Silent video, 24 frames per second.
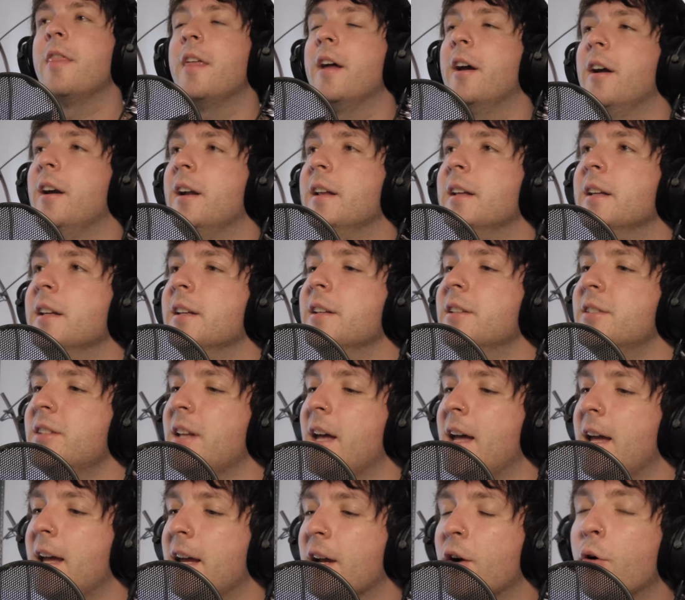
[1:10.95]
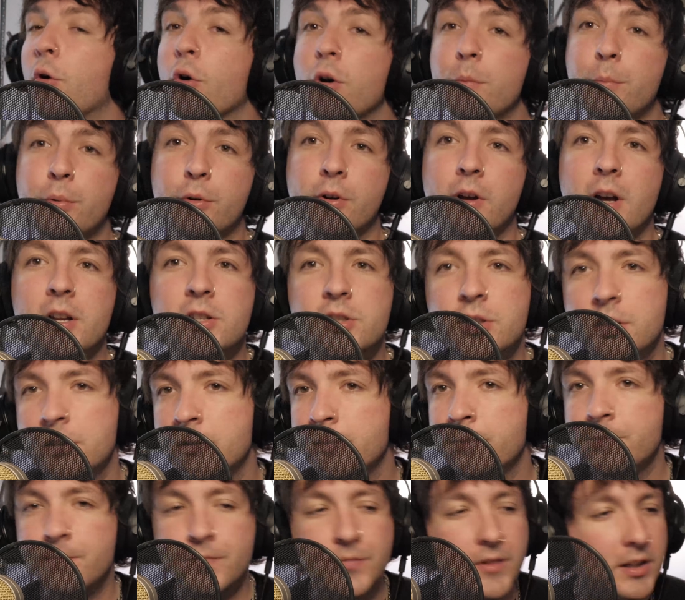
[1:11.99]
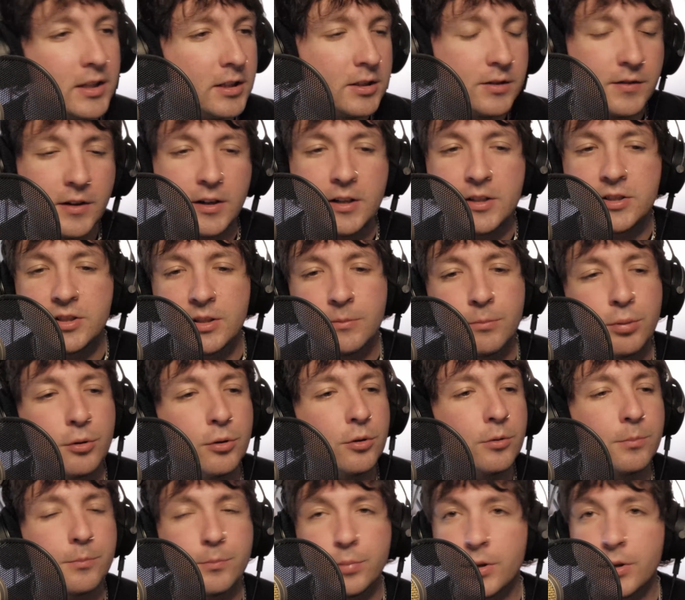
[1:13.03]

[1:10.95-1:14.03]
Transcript: There is a chord progression that is very simple,